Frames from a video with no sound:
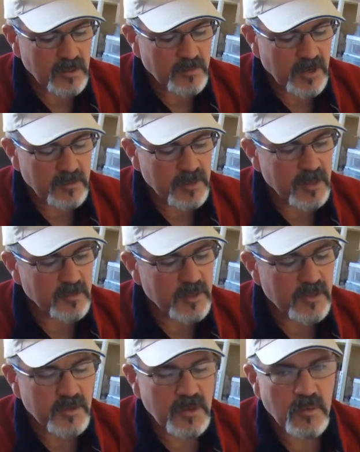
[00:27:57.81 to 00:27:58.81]
probably going to be
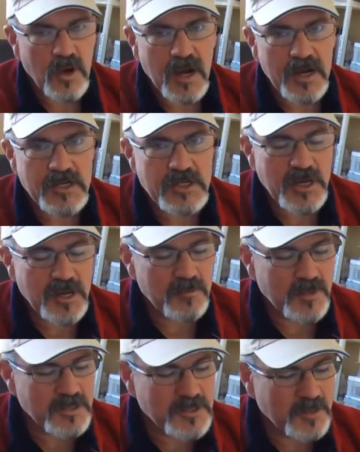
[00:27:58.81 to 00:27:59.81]
doing a walk of shame,
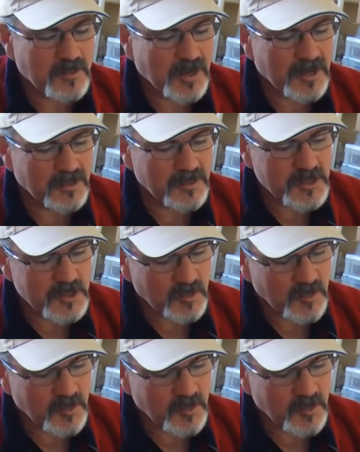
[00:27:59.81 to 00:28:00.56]
because you might lose your